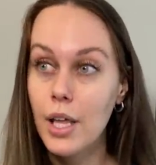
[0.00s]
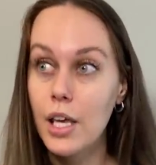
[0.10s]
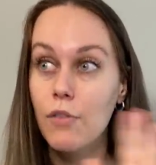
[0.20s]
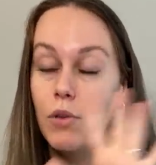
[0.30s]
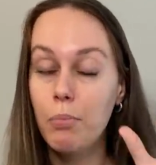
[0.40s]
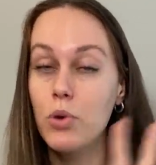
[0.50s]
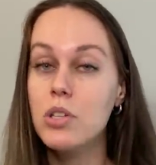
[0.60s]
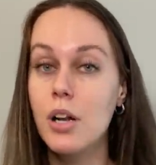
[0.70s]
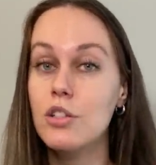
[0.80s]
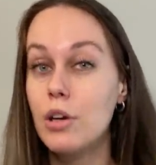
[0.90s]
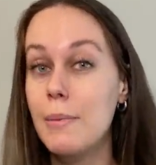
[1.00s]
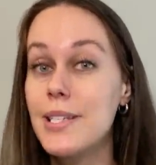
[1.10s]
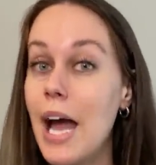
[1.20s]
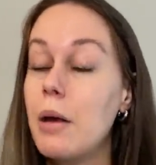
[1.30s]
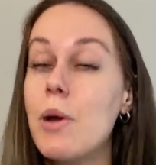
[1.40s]
Like if you post it on Instagram and
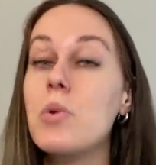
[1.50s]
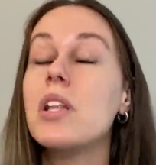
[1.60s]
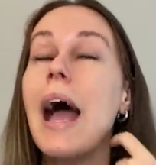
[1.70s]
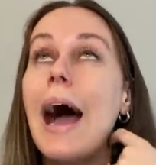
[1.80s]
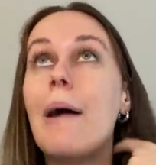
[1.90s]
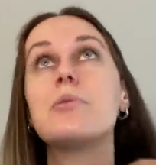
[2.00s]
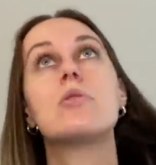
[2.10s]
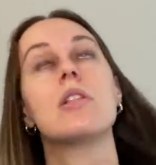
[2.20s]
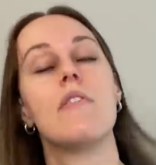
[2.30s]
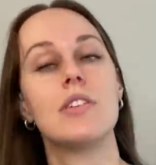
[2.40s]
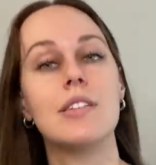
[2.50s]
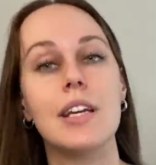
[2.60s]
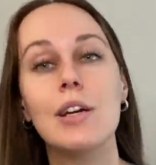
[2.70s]
tag me, I would absolutely love to see it.